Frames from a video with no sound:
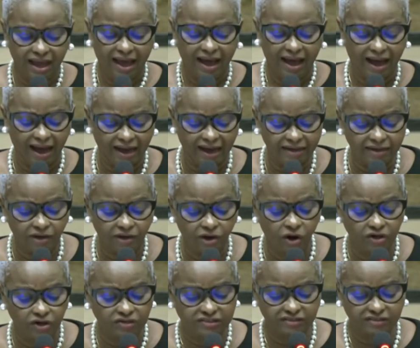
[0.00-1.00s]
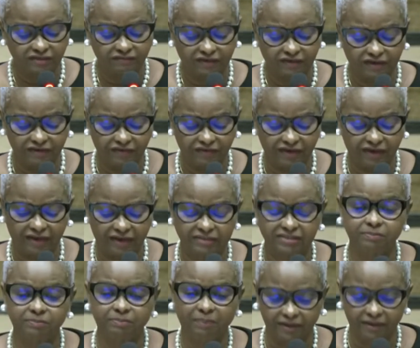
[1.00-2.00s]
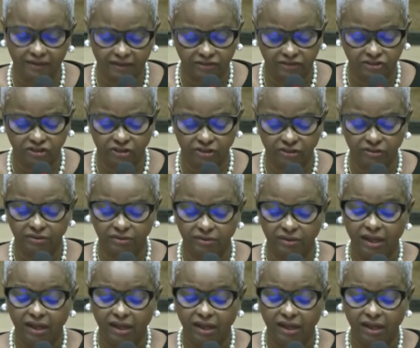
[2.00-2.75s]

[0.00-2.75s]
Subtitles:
high cost of living expenditure,